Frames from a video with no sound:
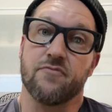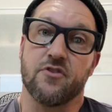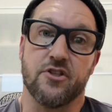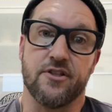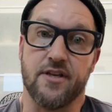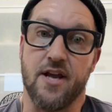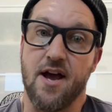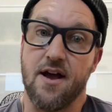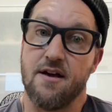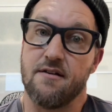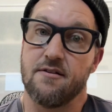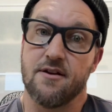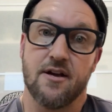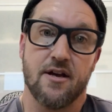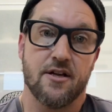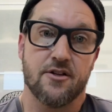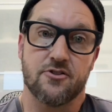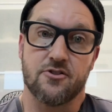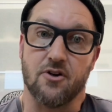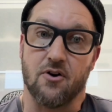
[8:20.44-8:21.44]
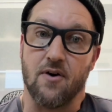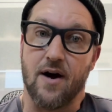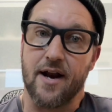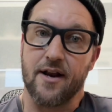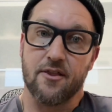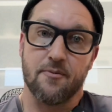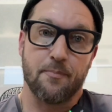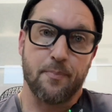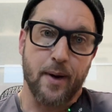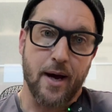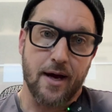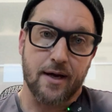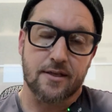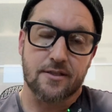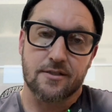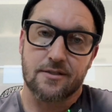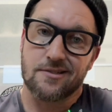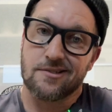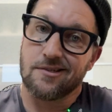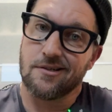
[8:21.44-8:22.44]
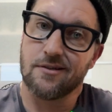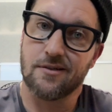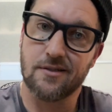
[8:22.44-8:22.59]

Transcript: yeah, so out of the box,